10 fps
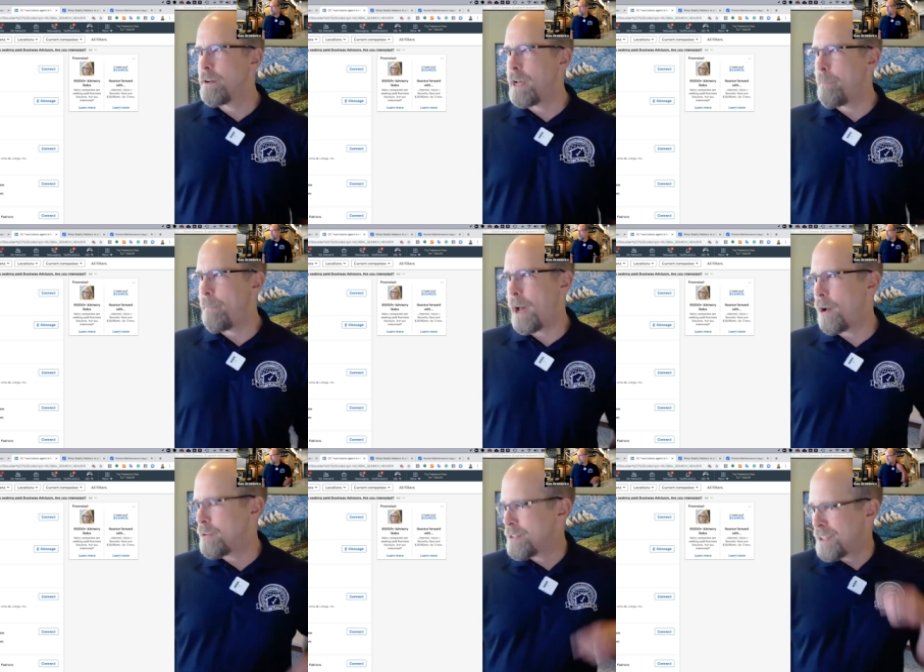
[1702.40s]

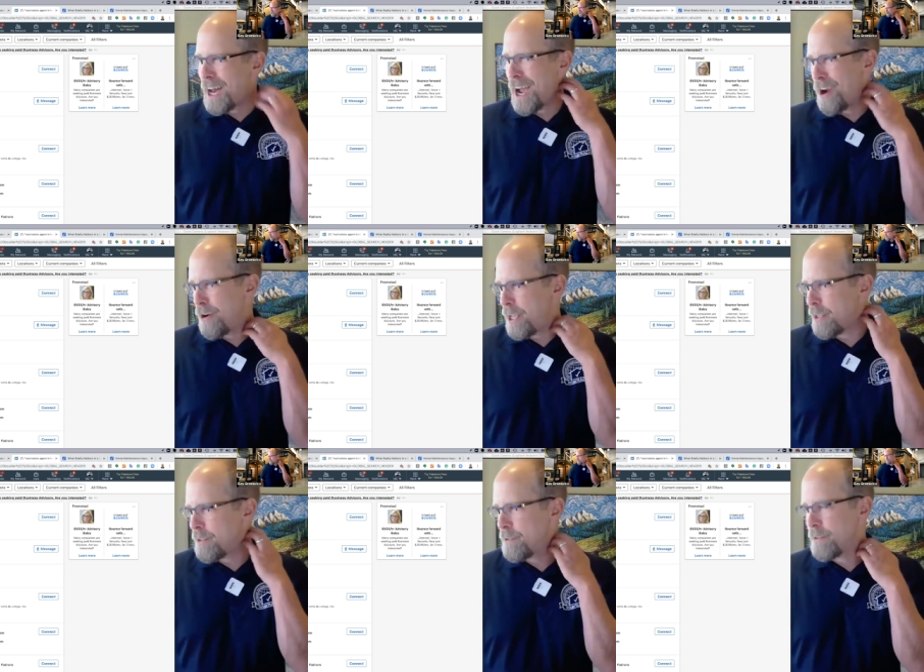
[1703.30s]
amount, the higher it
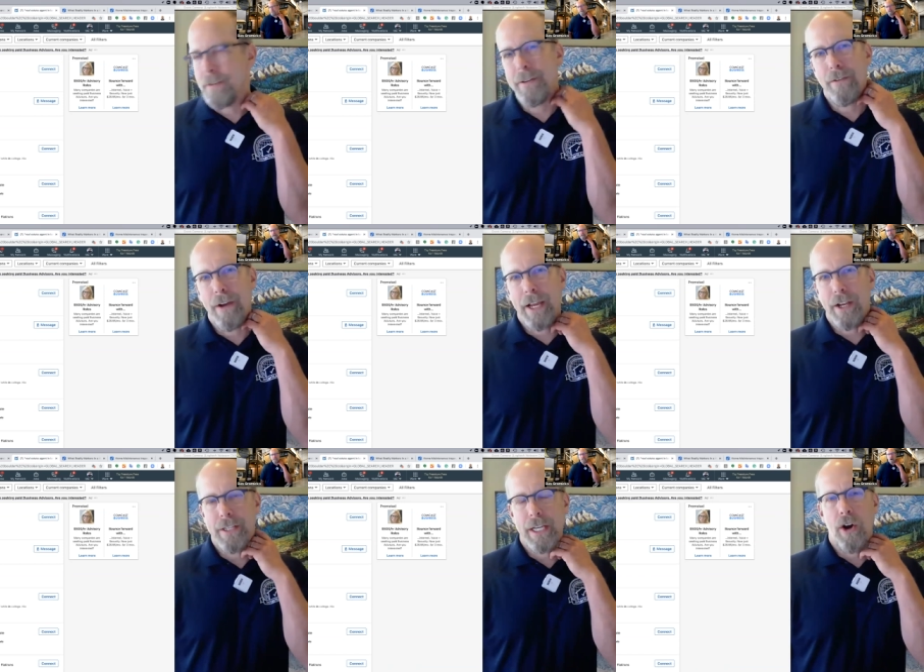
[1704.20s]
is, right?
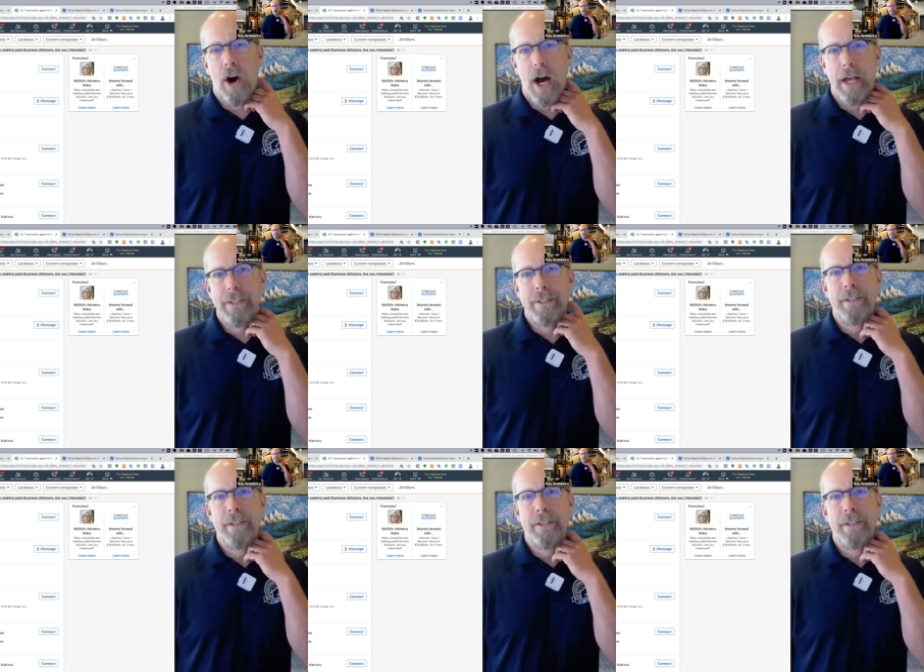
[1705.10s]
Because it costs